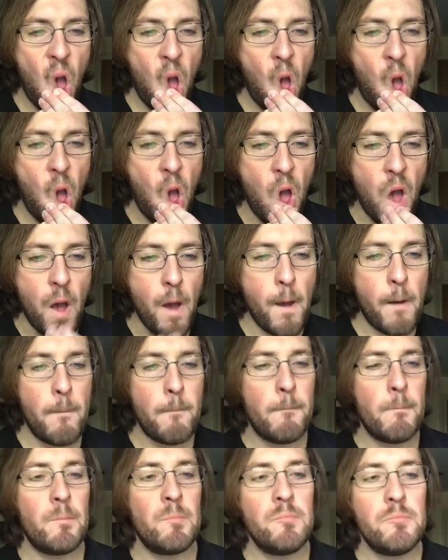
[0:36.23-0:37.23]
Huh.
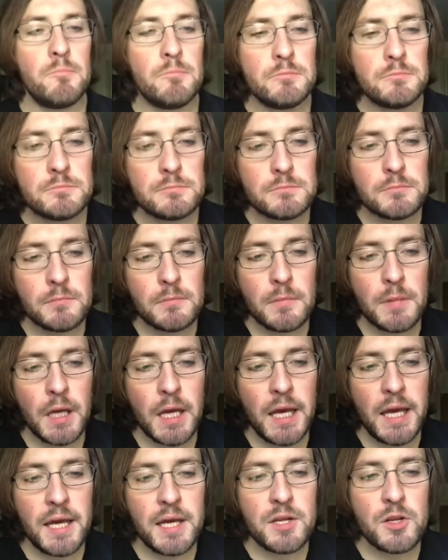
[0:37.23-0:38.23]

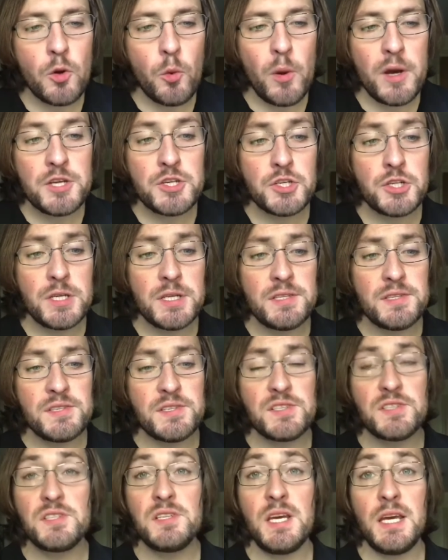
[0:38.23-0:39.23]
And question
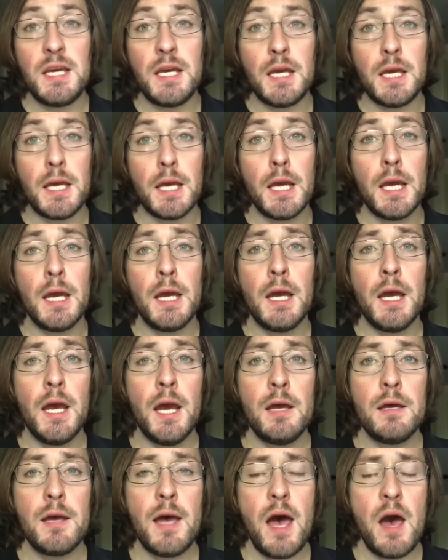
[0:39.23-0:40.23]
C.
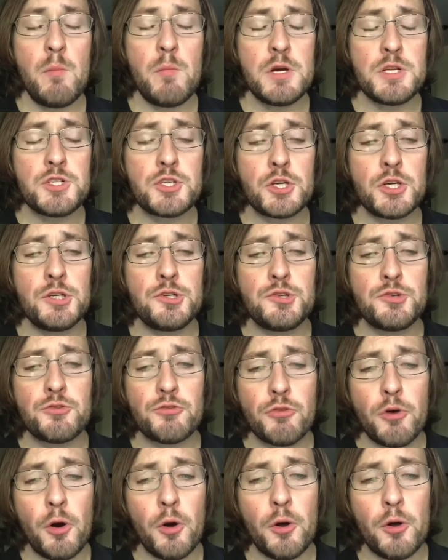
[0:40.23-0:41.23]
How much
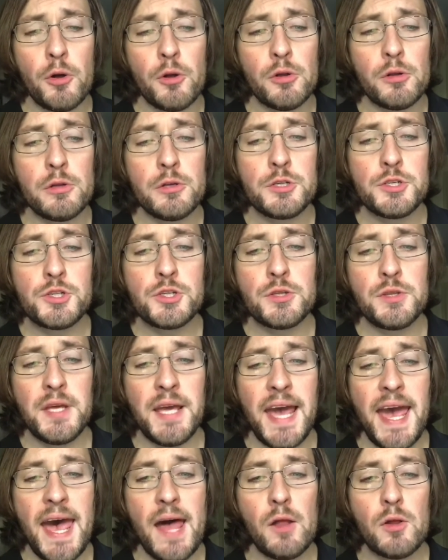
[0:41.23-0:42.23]
control should the
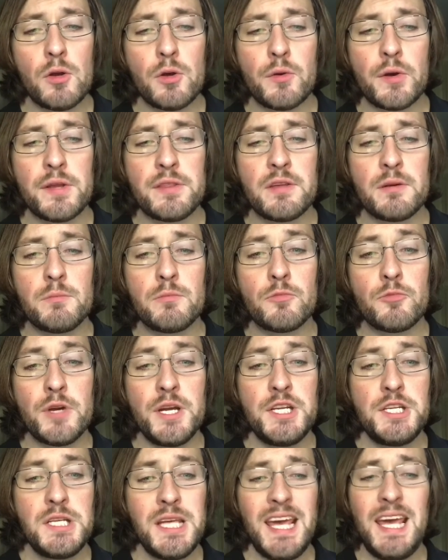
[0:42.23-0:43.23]
algorithm
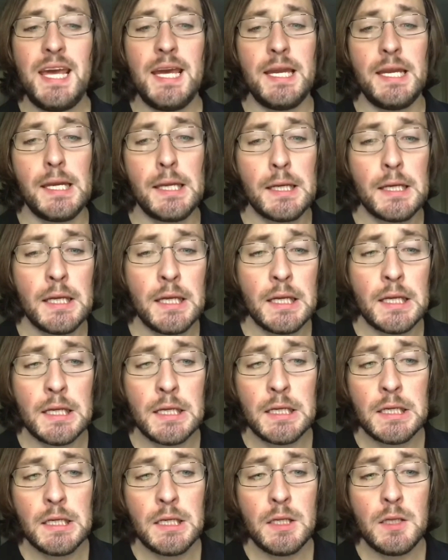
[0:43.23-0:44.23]
retain?
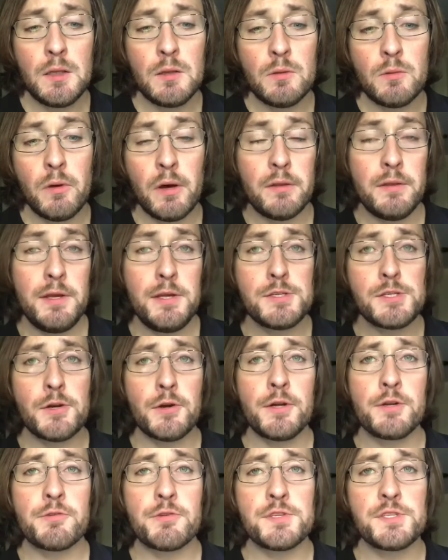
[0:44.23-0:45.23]
Well, these are
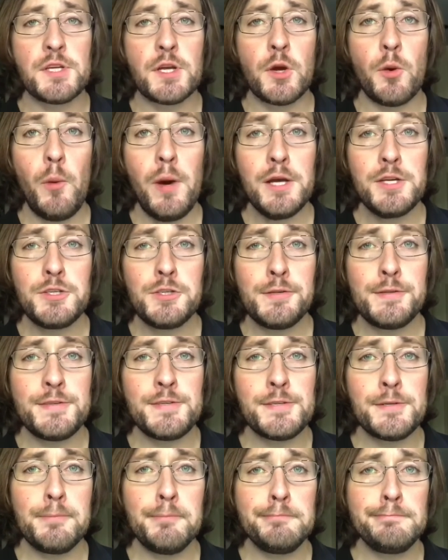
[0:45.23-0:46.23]
interesting
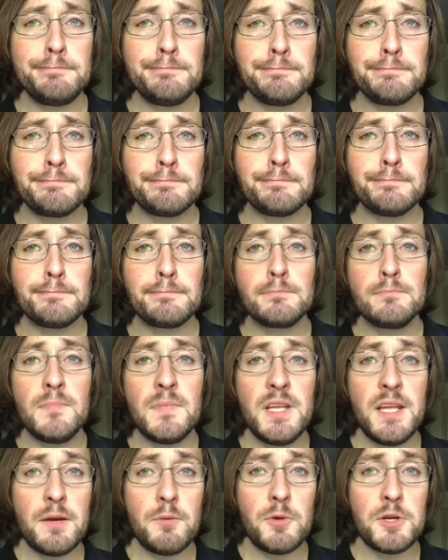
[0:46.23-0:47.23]
questions.
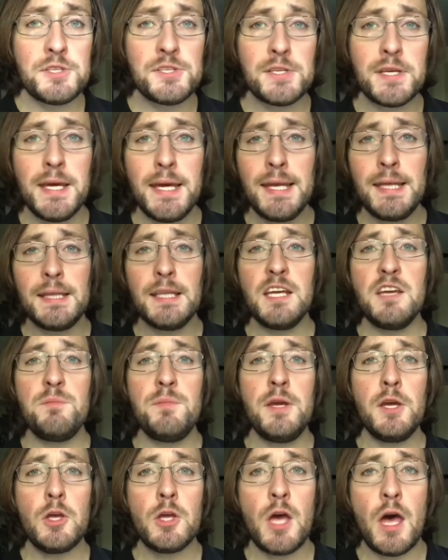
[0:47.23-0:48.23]
Once again, leave
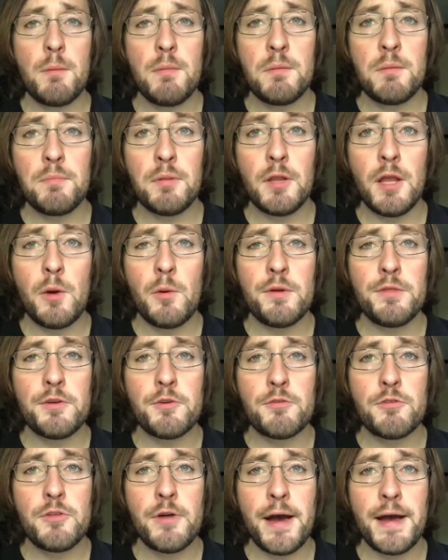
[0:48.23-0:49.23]
me a comment below with your
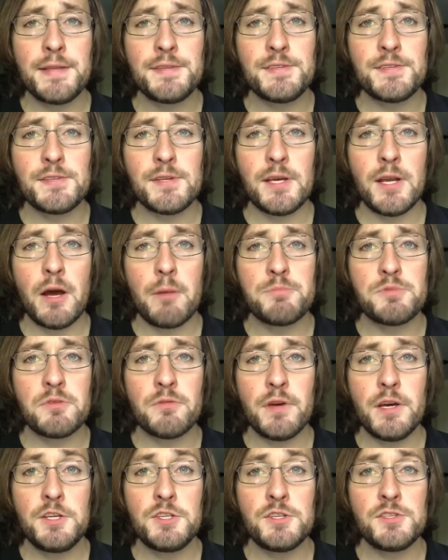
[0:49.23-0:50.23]
thoughts and
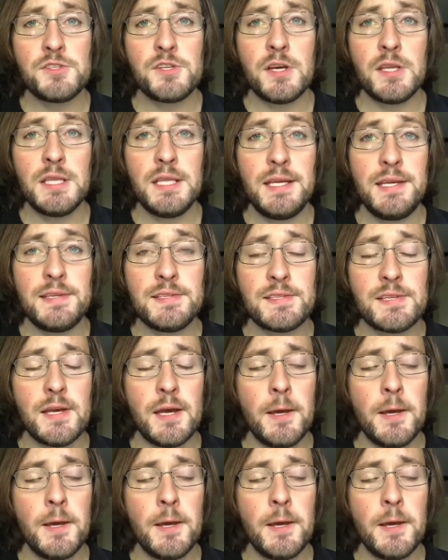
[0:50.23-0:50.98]
observations on these.